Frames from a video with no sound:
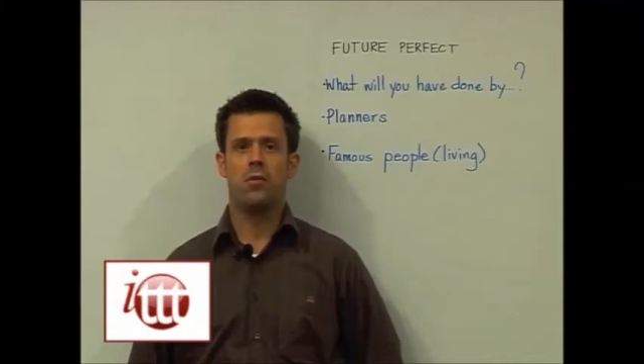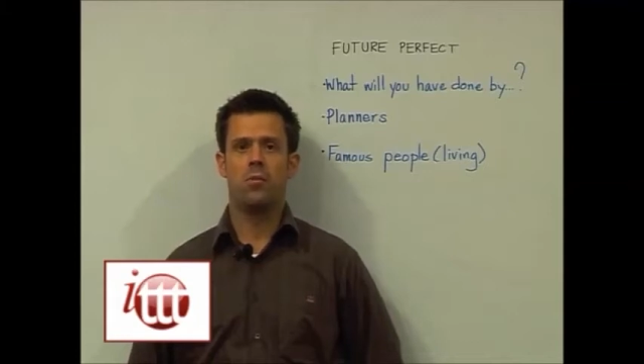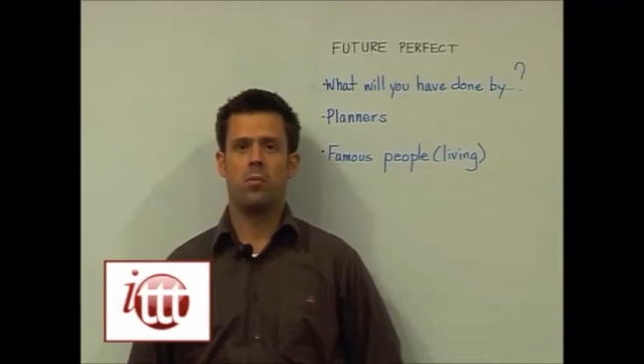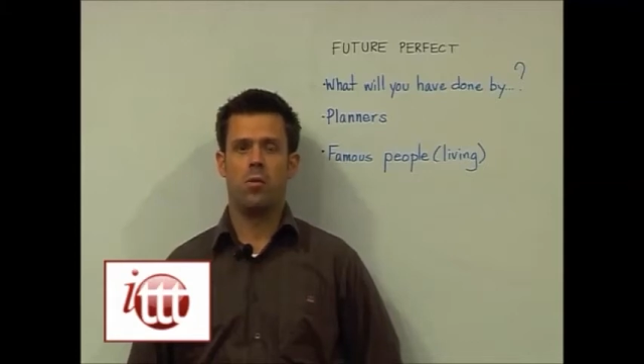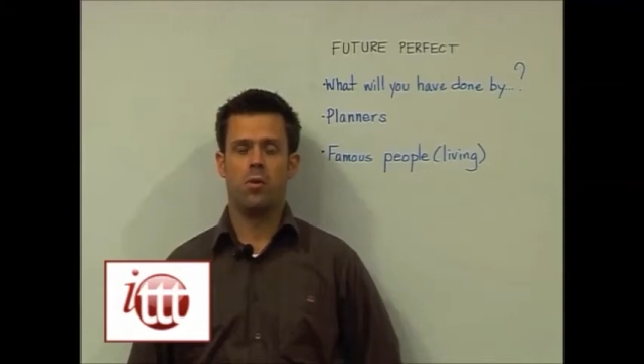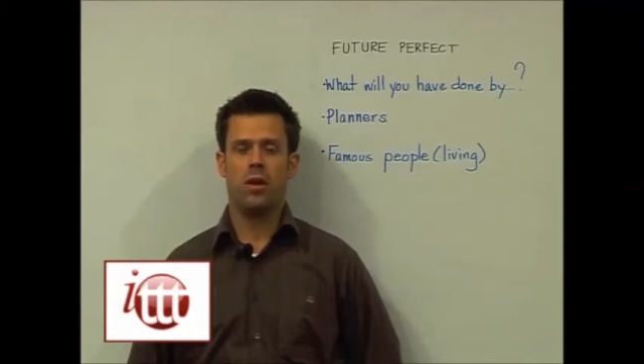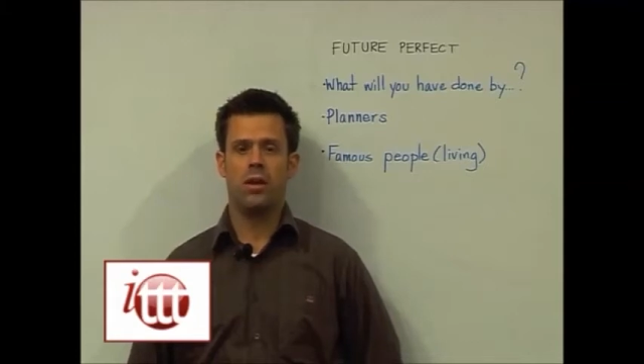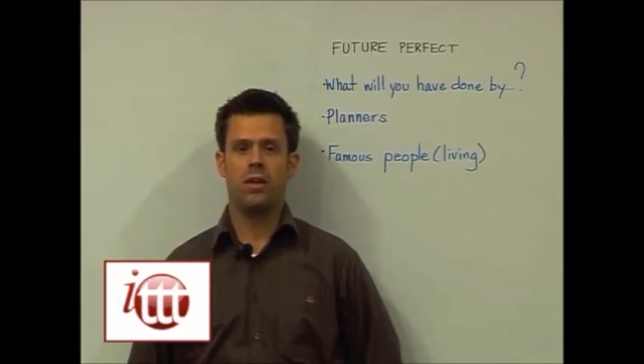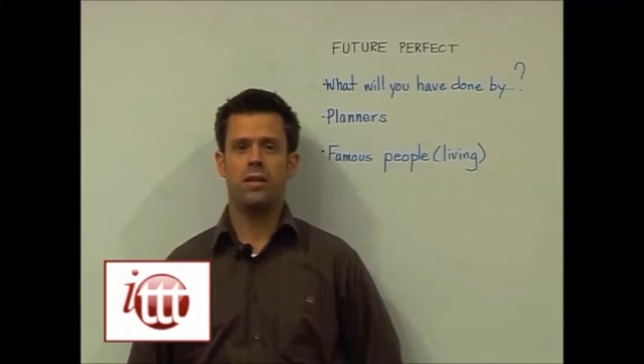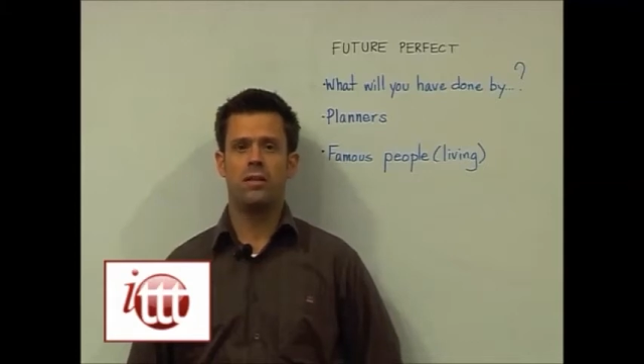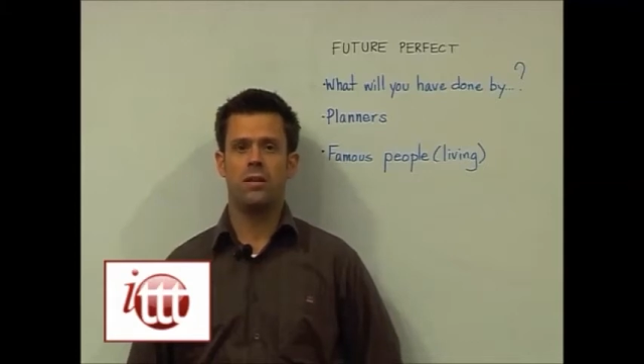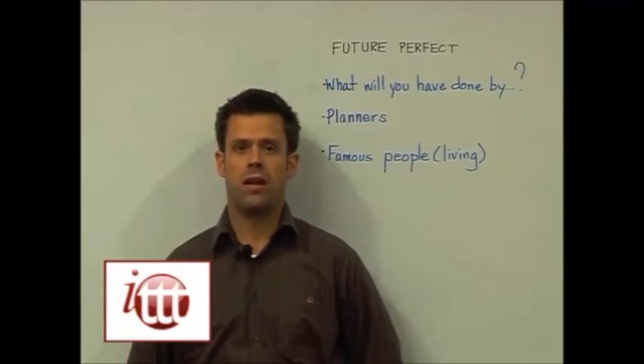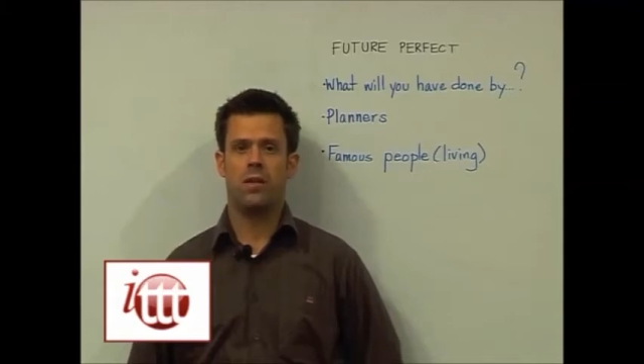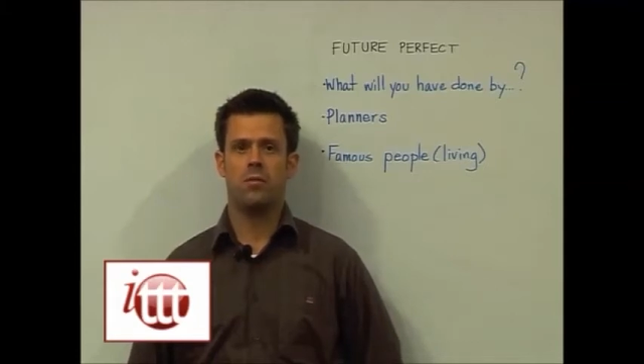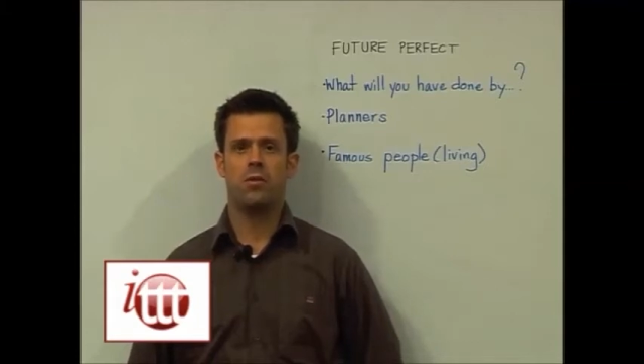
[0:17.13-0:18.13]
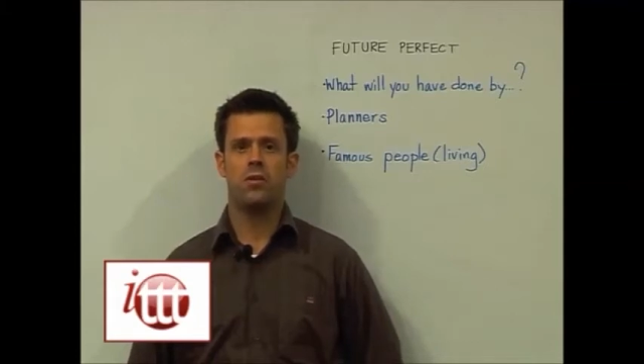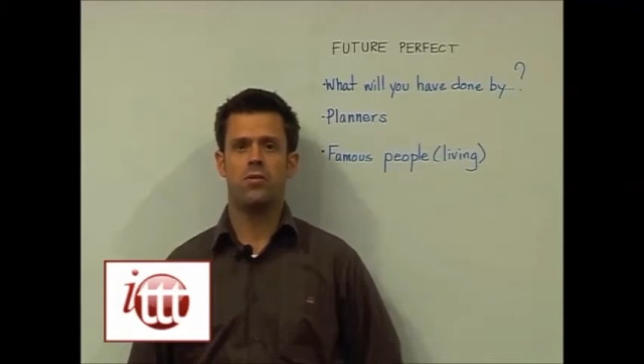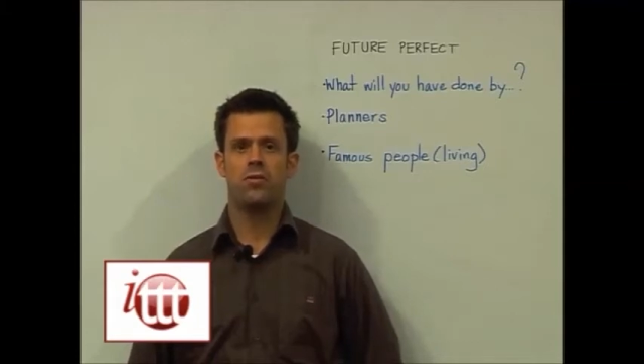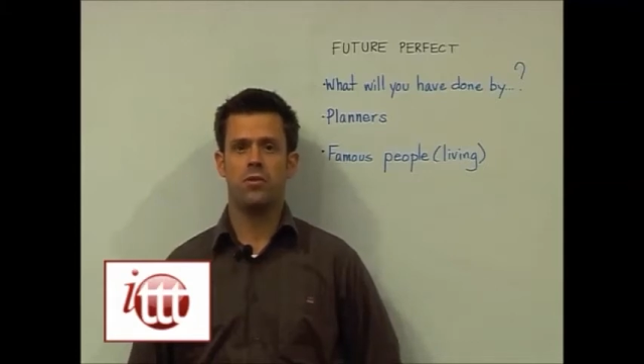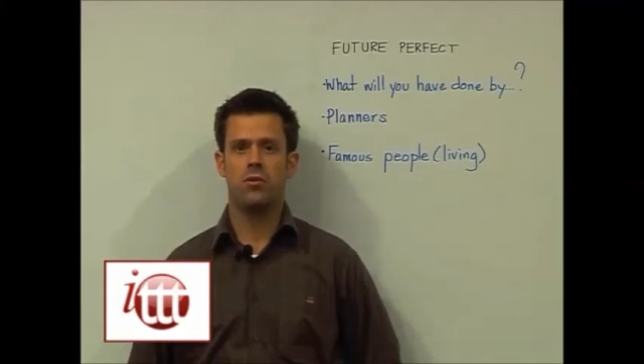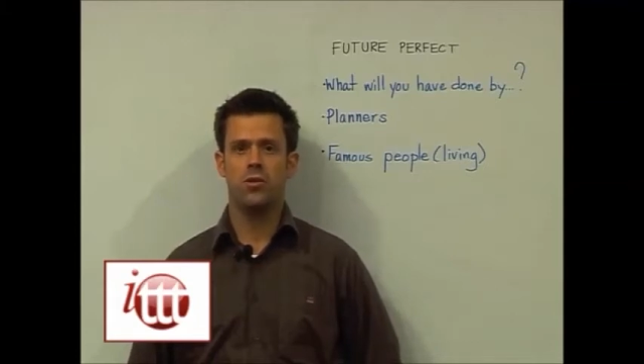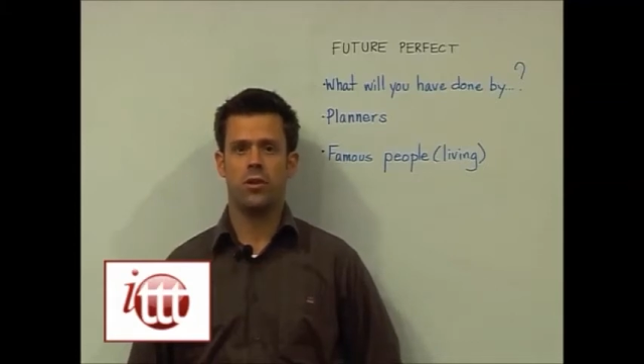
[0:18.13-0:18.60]
point in time in the
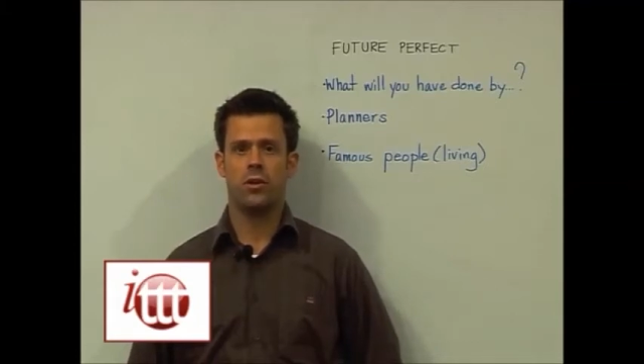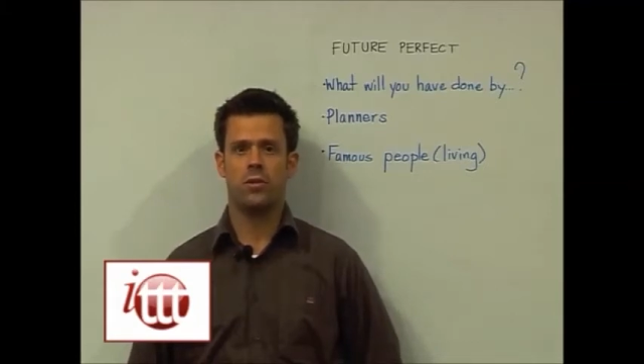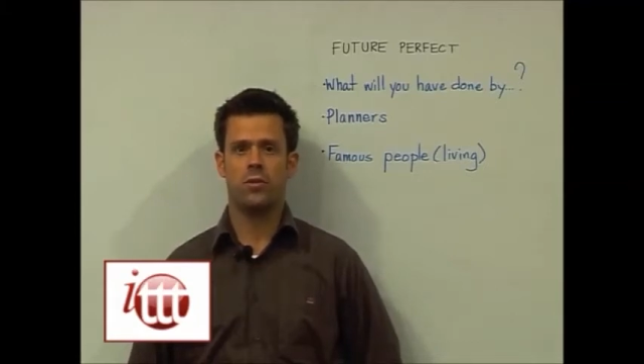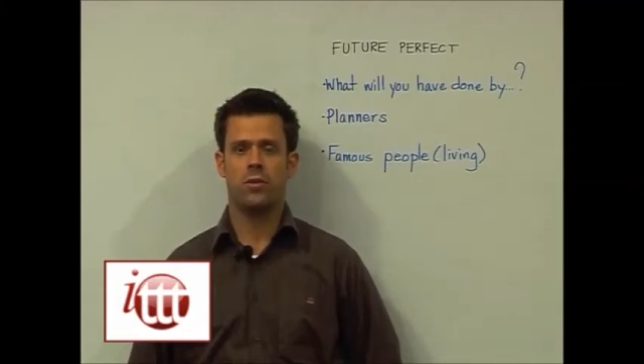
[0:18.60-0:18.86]
future.